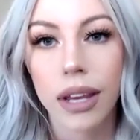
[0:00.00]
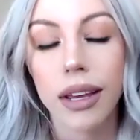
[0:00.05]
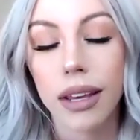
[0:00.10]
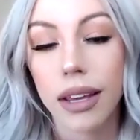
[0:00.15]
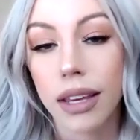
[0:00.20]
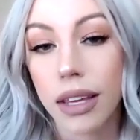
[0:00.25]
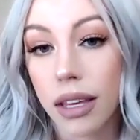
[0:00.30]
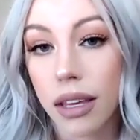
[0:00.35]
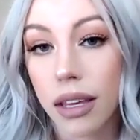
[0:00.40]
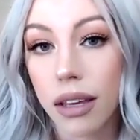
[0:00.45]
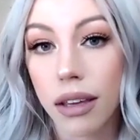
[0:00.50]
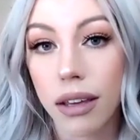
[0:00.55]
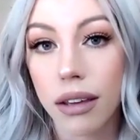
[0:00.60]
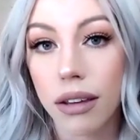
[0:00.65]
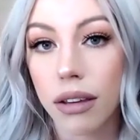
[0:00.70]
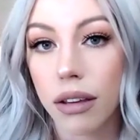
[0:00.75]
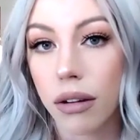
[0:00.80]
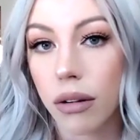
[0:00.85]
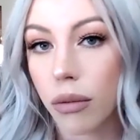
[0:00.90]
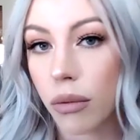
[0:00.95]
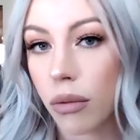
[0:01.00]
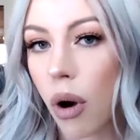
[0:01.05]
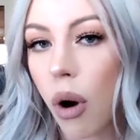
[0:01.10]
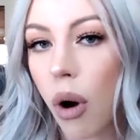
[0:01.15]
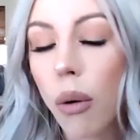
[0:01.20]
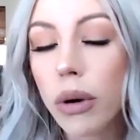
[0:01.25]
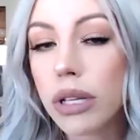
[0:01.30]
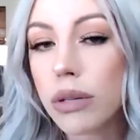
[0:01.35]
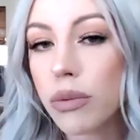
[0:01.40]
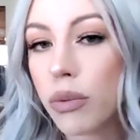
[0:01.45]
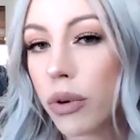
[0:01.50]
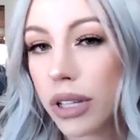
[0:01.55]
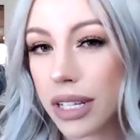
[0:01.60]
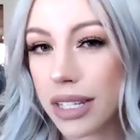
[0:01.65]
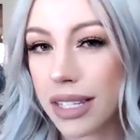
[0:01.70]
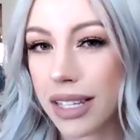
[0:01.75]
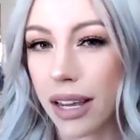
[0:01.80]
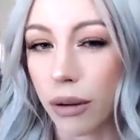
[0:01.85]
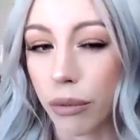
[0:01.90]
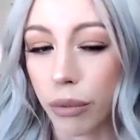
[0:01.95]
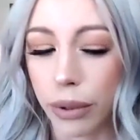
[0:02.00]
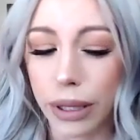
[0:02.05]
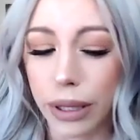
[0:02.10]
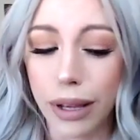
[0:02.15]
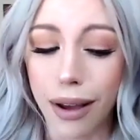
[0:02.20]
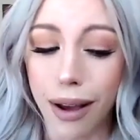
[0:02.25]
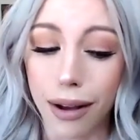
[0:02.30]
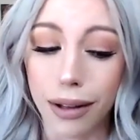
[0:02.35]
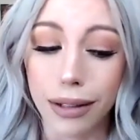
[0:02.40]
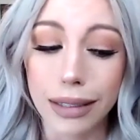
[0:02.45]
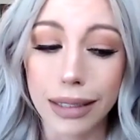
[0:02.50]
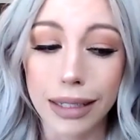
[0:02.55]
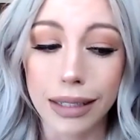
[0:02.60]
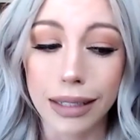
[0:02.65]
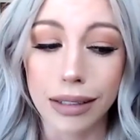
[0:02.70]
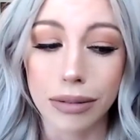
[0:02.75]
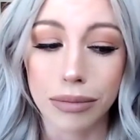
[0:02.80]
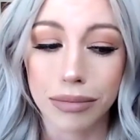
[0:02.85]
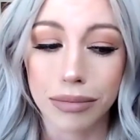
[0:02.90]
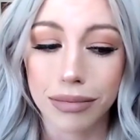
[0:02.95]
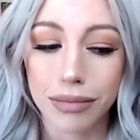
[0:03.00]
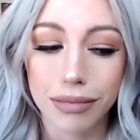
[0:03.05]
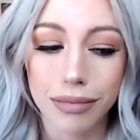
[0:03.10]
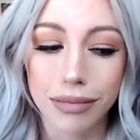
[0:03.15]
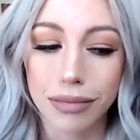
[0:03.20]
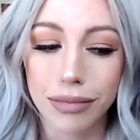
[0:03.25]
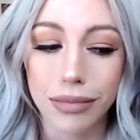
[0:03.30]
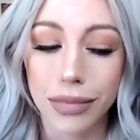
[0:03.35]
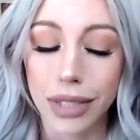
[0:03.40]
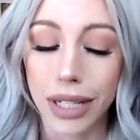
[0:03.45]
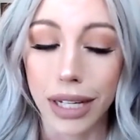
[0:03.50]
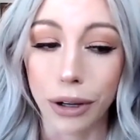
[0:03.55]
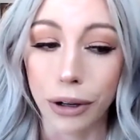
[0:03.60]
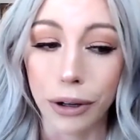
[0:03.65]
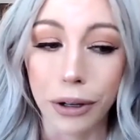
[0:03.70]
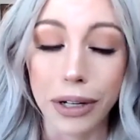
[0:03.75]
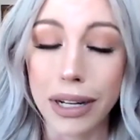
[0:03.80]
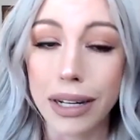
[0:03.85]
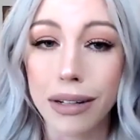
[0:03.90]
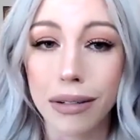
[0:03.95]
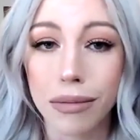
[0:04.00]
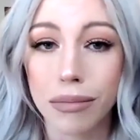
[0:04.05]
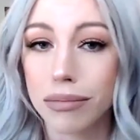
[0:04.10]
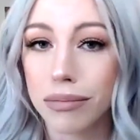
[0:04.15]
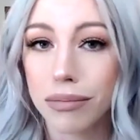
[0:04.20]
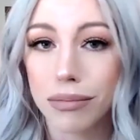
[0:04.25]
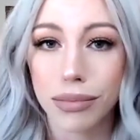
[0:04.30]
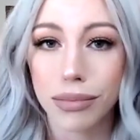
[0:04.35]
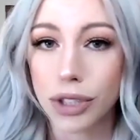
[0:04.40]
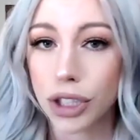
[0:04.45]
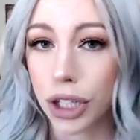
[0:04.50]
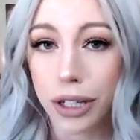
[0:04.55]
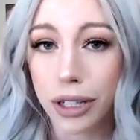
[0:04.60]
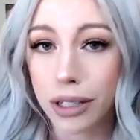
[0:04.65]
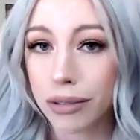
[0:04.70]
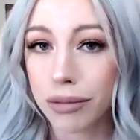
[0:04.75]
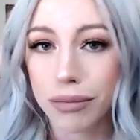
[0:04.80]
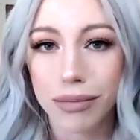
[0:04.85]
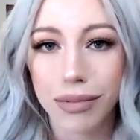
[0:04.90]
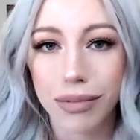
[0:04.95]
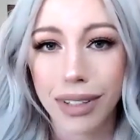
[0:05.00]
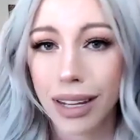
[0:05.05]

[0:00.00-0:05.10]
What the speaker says: he always wore this like really ugly, like hoodie shirt.